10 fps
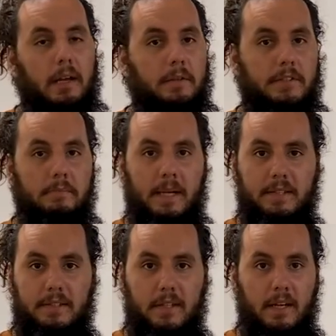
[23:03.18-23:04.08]
It was the
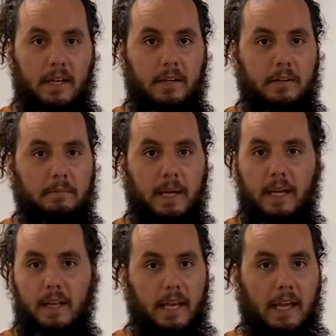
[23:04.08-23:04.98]
best
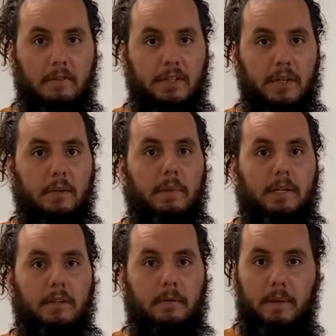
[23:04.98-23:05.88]
by like every single
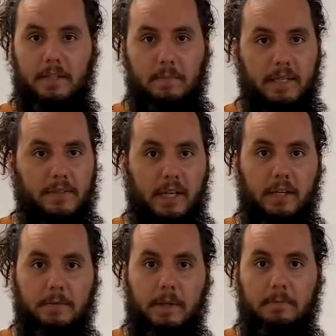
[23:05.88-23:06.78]
metric, best by
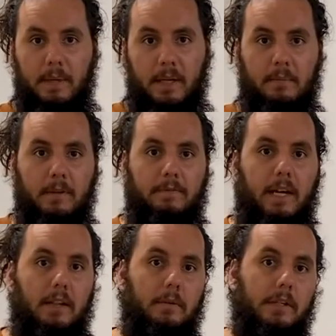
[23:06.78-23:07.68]
sales, best by number of
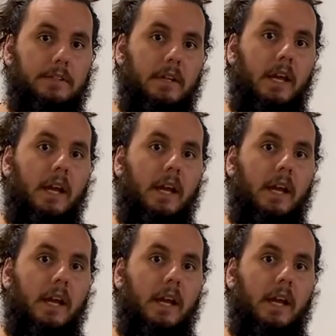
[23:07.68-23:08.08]
followers,